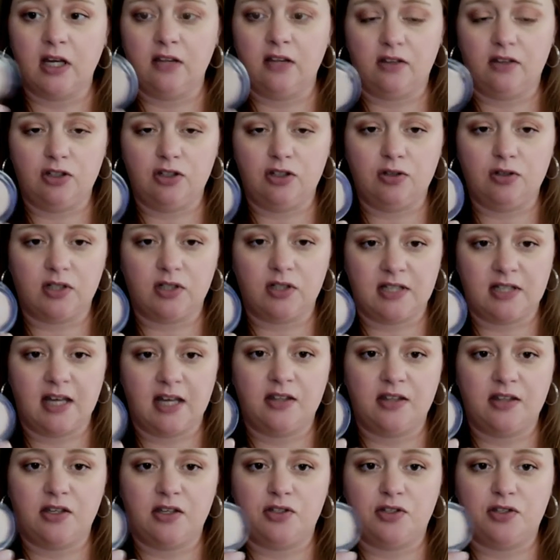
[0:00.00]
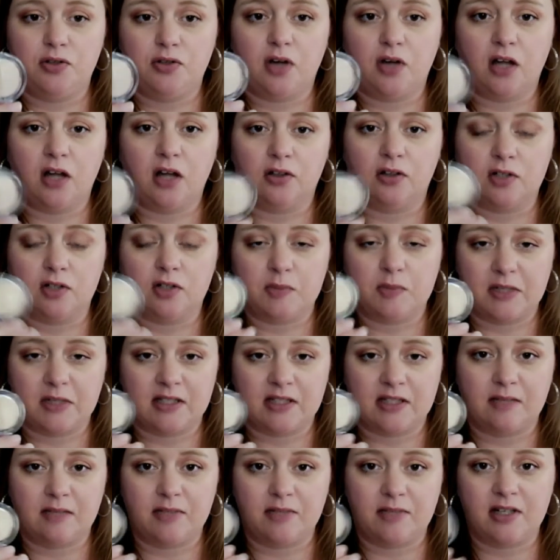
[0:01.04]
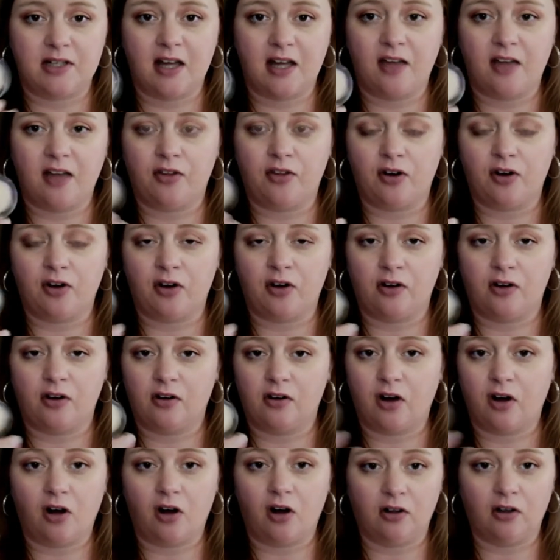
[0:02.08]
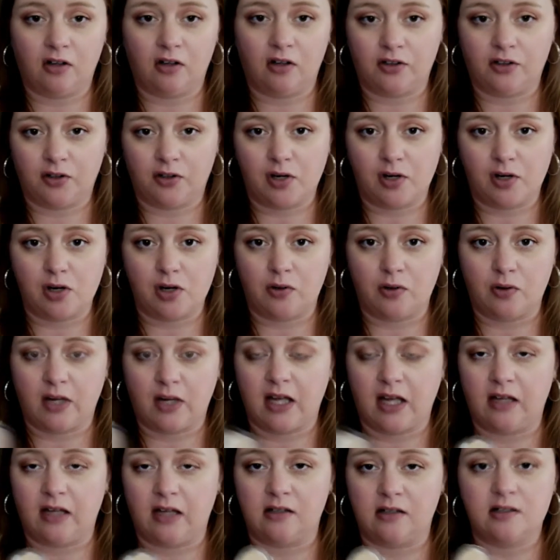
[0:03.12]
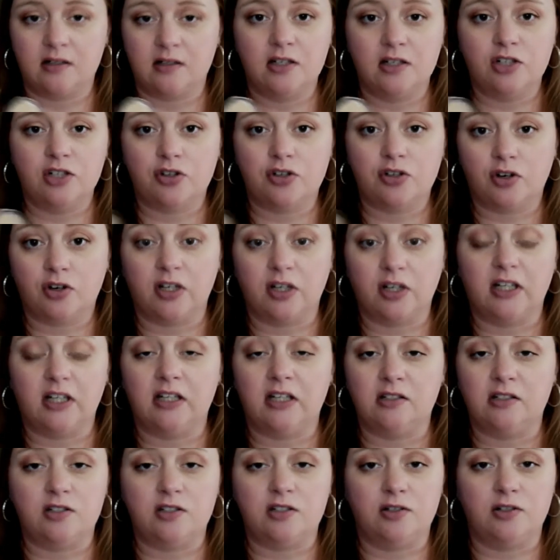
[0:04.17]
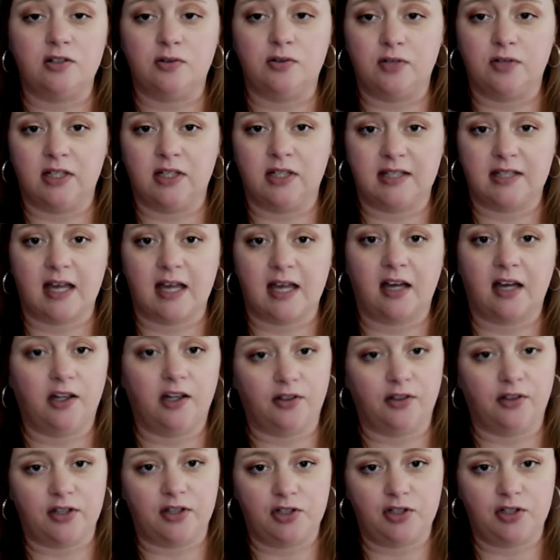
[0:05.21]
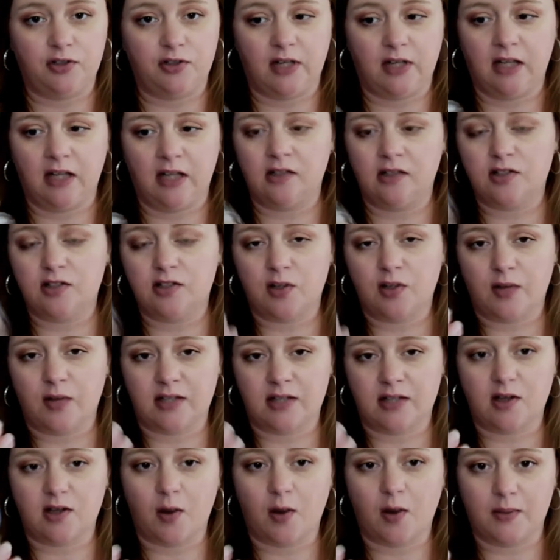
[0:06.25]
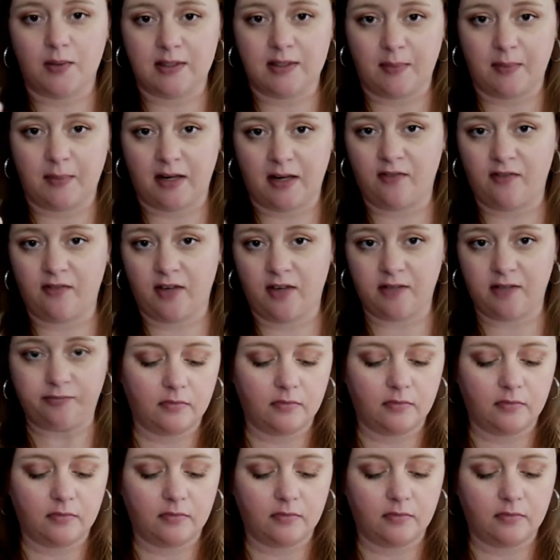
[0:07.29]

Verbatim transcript: then you can take these two colors, mix them together all on your own, and turn it into the exact color that you need. So that's always a benefit.